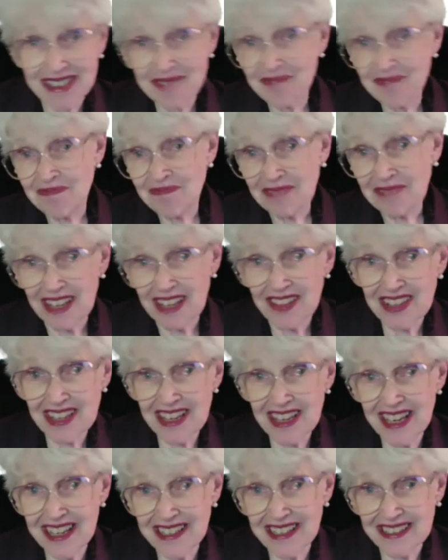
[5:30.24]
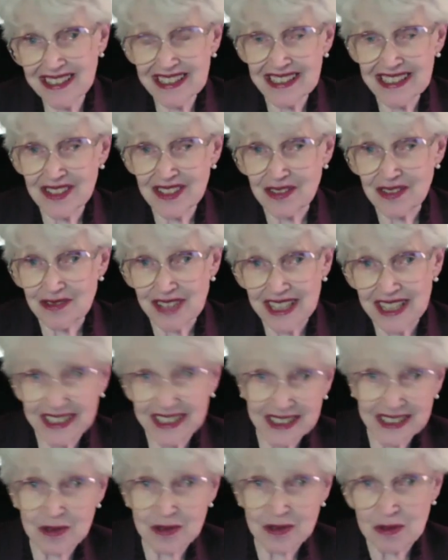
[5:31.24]
other hand, he's dragging a
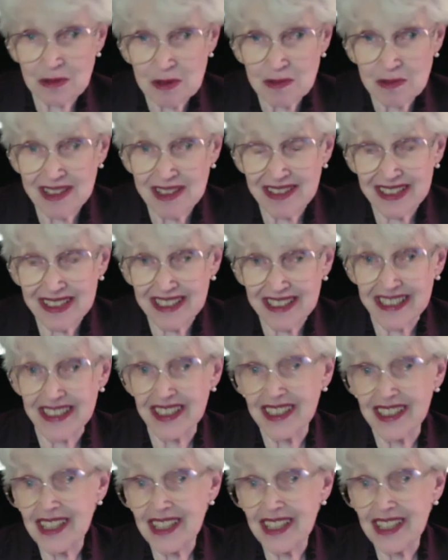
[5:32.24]
woman by the hair.